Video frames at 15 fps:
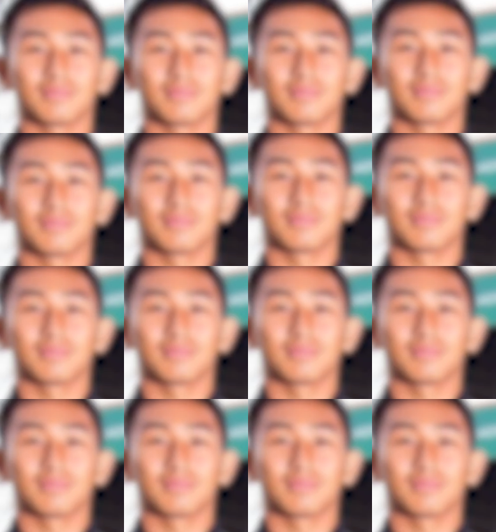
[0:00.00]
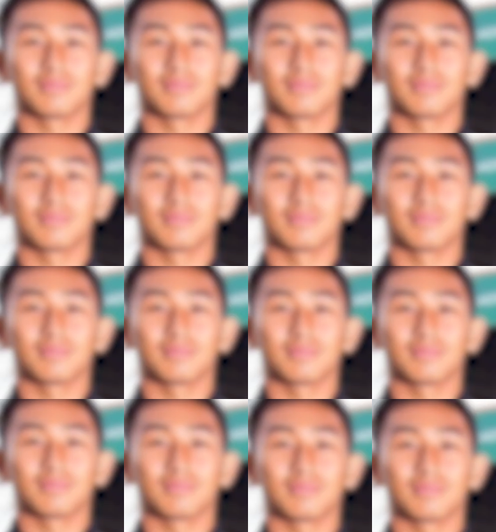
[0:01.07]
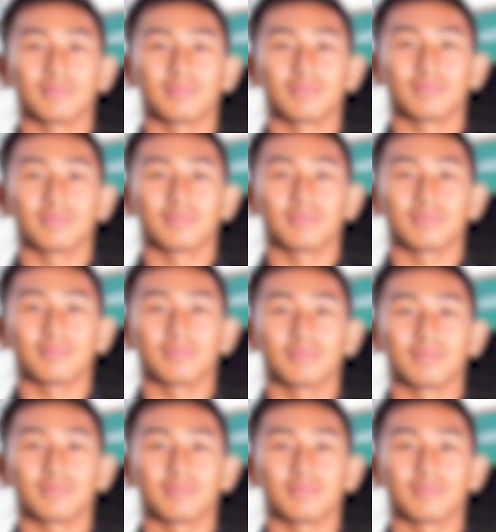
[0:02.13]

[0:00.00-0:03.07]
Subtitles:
[no speech]